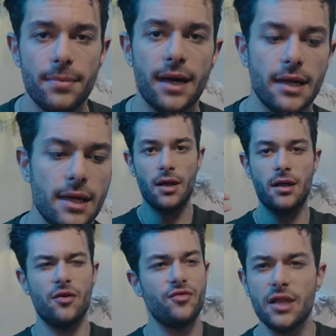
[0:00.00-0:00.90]
but
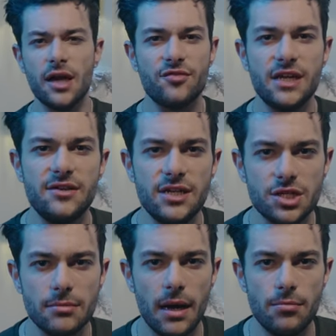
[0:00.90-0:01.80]
I feel like I've
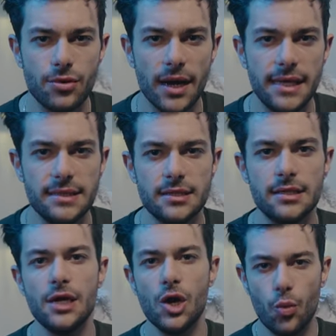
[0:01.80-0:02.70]
conditioned my brain
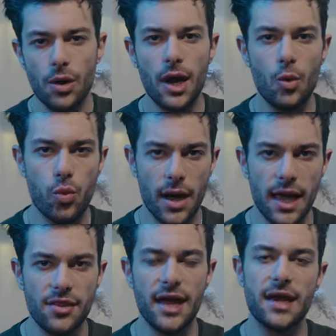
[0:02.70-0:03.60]
to when I
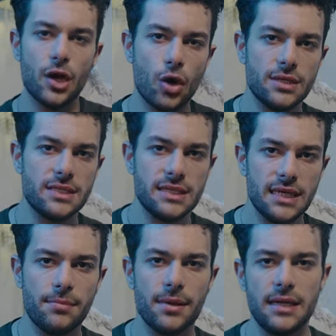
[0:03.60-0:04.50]
wear that and I go to
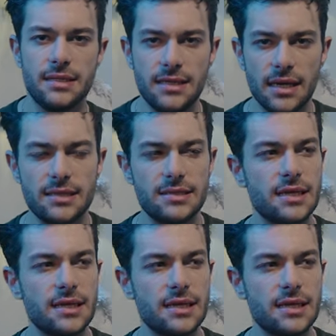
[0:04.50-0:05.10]
sleep, it does